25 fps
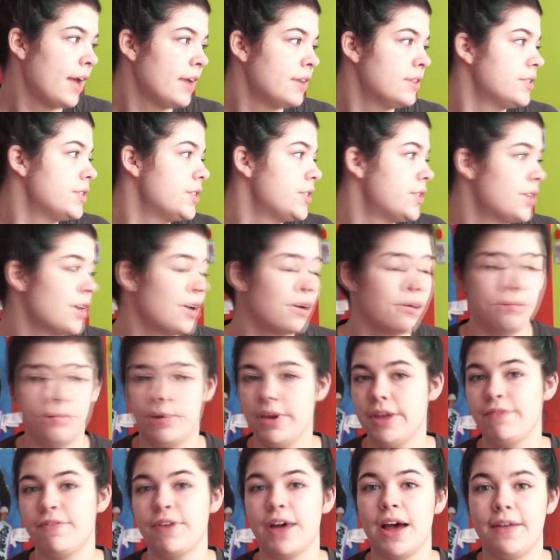And so
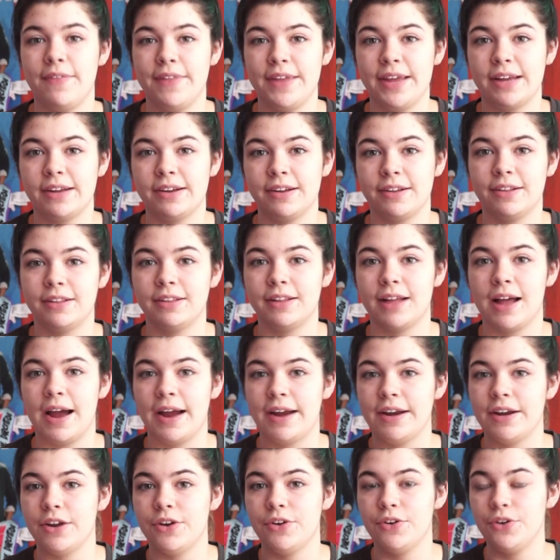we found the end of the
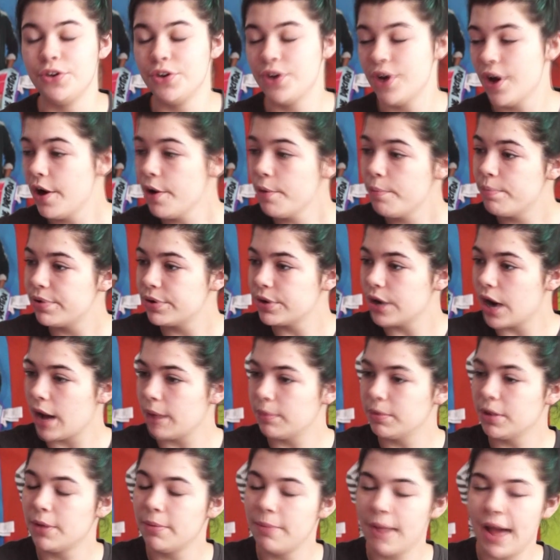line, no
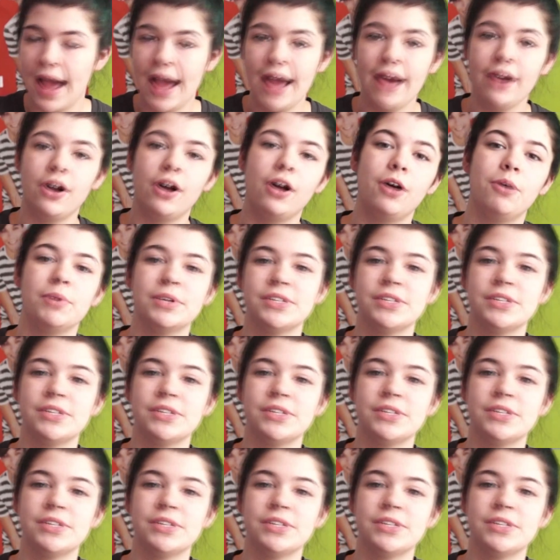problem at all